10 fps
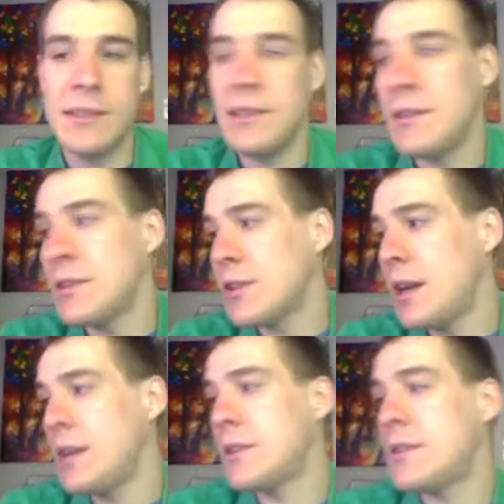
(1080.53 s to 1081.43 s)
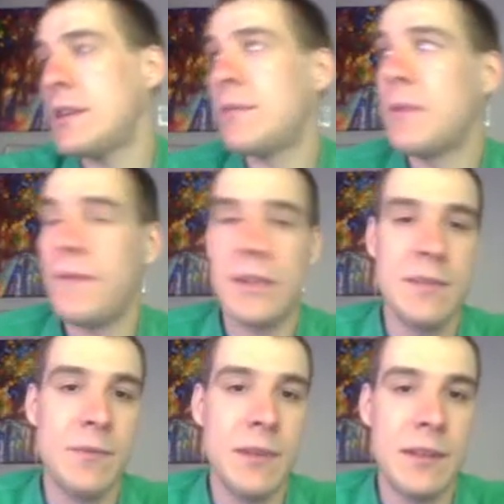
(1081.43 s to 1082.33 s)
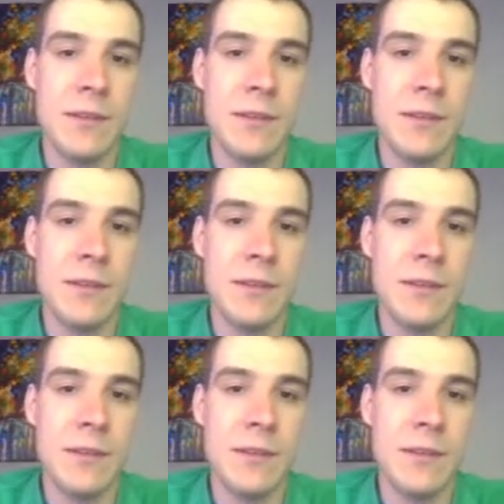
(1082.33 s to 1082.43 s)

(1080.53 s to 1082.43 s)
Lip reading: And you can try it yourself with vegetable oil and